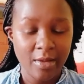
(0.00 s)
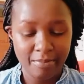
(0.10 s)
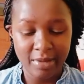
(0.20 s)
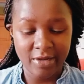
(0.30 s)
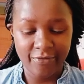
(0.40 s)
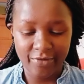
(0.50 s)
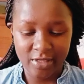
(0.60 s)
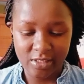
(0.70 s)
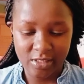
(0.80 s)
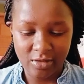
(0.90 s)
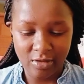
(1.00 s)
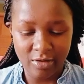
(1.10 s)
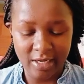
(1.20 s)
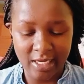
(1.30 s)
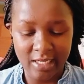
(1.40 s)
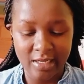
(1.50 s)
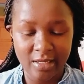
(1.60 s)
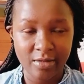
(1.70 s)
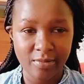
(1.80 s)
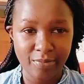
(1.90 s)
benefits or
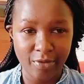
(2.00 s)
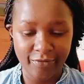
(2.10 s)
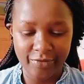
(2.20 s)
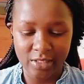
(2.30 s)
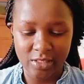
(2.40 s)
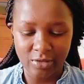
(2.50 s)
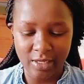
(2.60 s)
gaining profits.